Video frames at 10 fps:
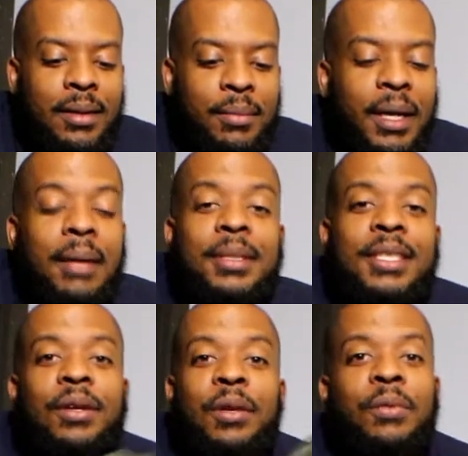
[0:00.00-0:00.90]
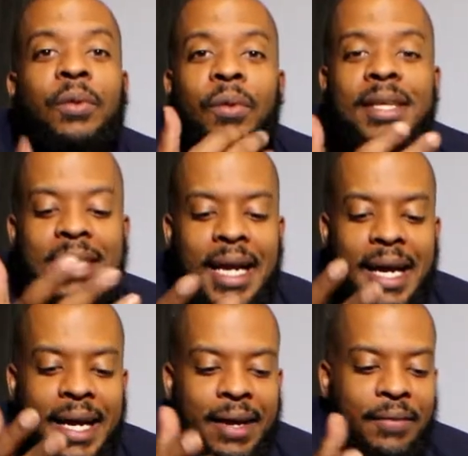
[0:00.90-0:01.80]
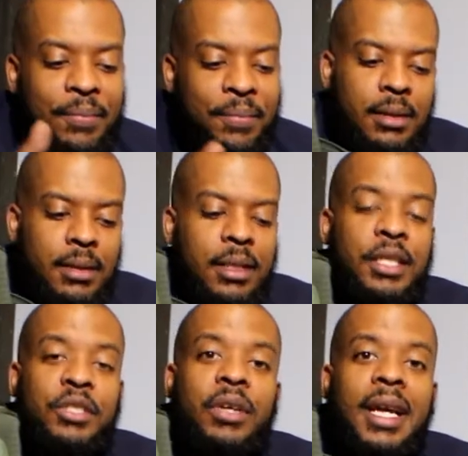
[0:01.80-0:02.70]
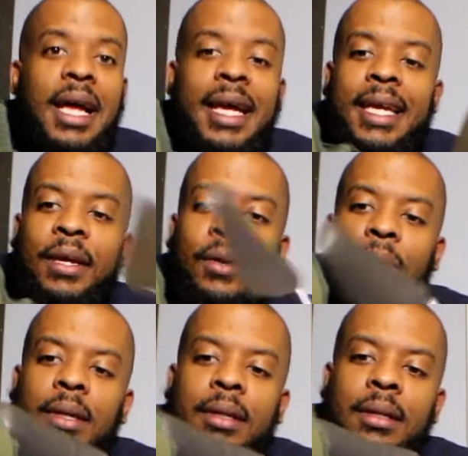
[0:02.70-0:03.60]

But I'm just telling you the ones that I have. And let's try the IKEA one.